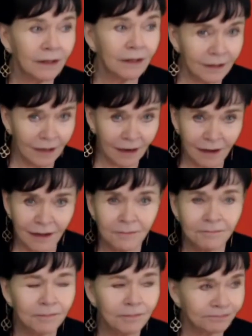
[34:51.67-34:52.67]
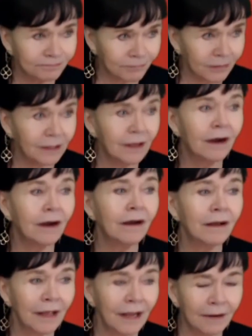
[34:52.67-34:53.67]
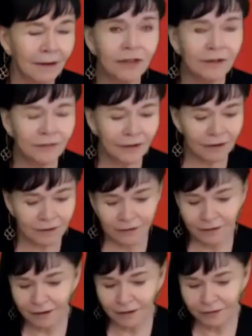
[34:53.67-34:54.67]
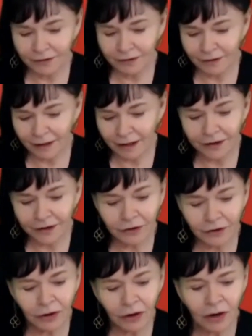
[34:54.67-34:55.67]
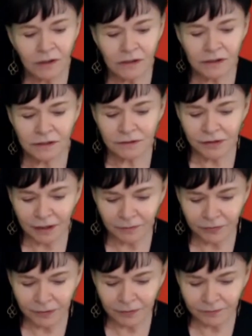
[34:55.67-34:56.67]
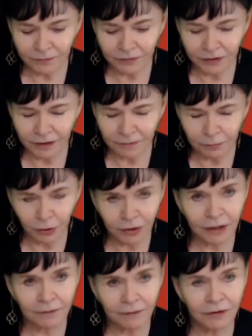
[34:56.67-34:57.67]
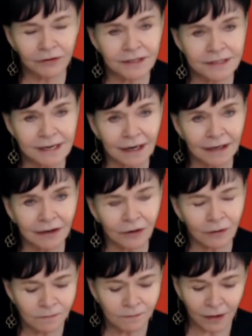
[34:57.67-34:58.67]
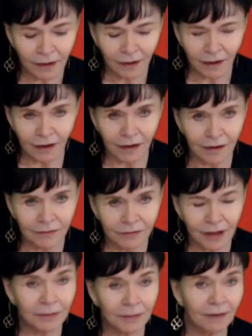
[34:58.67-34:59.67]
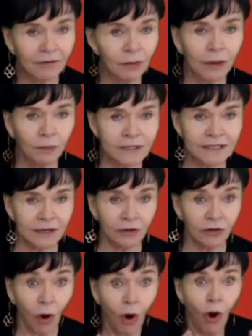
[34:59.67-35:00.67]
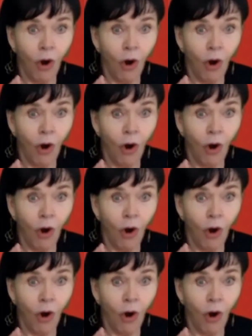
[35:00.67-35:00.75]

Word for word: Yeah. All of them. Yeah. The, the, the, the editor, the, the, the book cover designer, uh, I mean, everyone was, terrible.